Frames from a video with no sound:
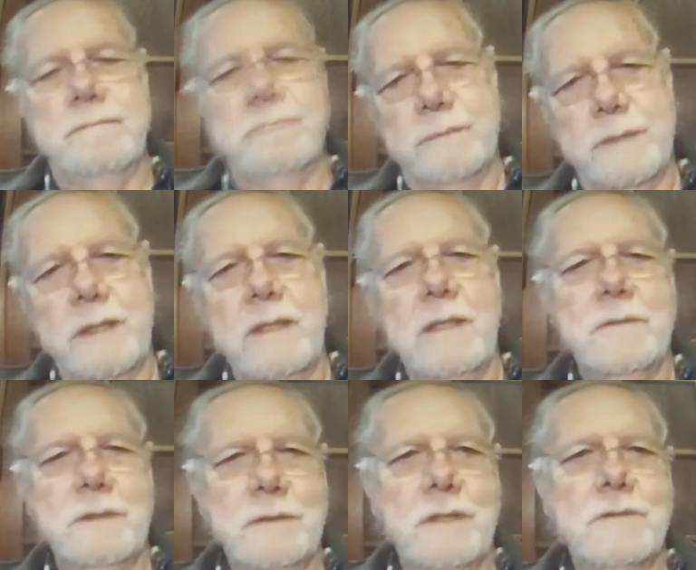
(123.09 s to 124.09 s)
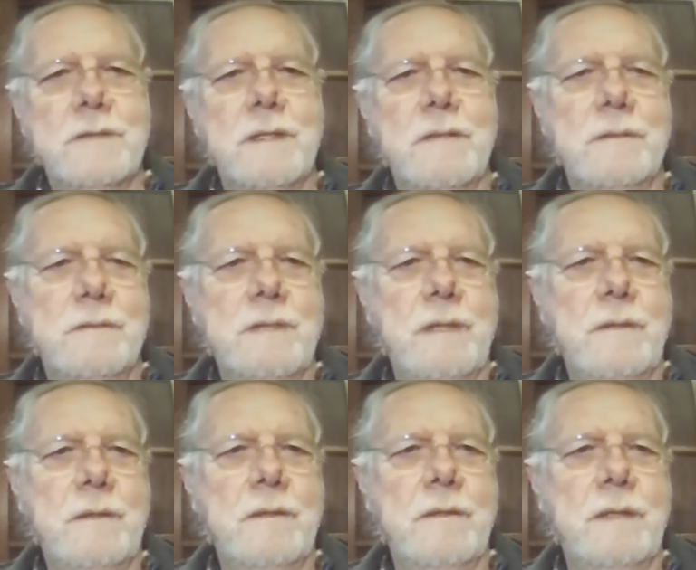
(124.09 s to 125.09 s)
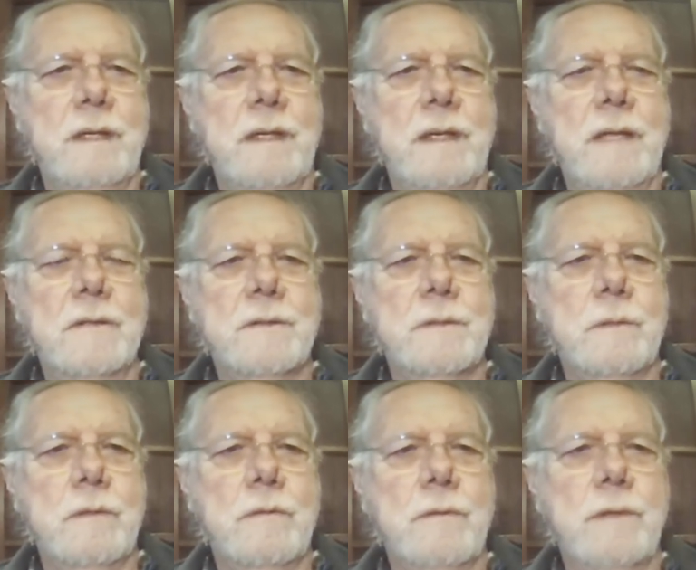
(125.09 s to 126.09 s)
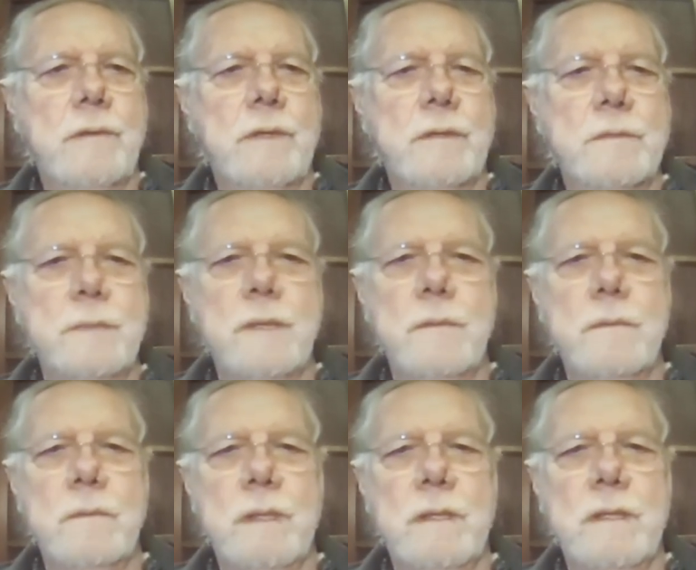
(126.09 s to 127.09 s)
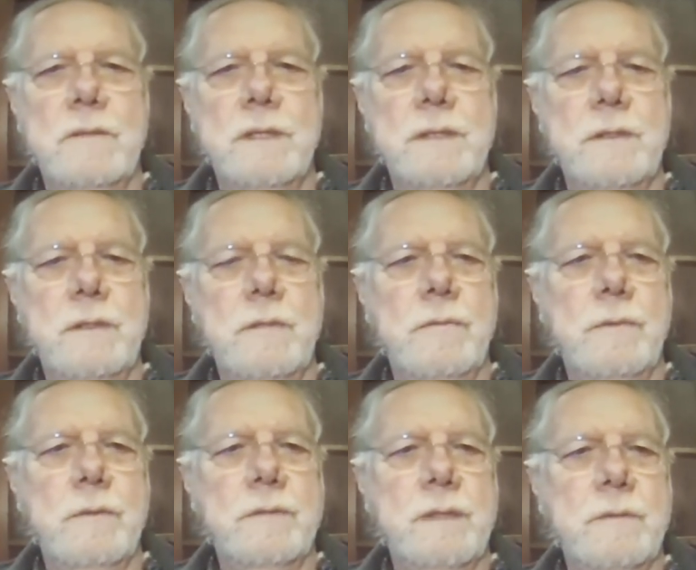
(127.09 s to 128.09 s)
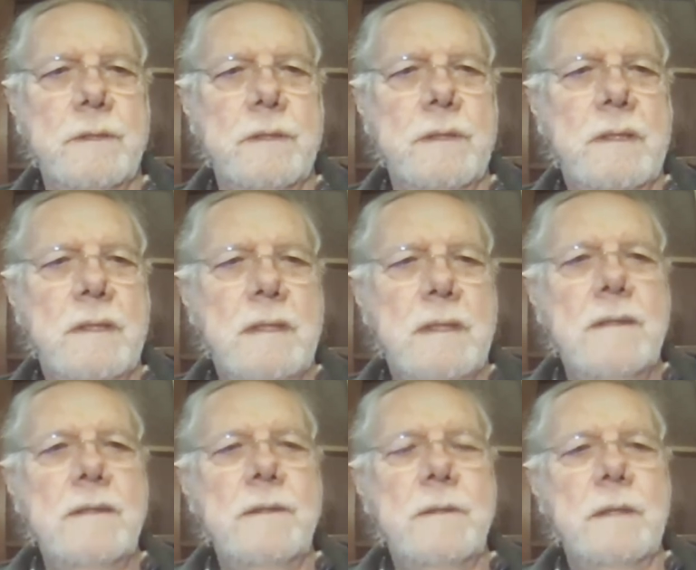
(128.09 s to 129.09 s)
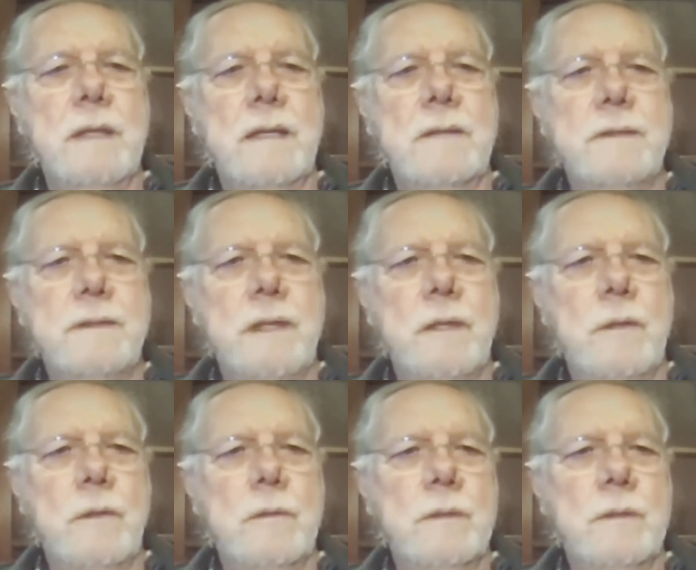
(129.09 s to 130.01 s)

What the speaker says: Janet suggests I say, I asked her theories about what did she do. Of course, you would like to know.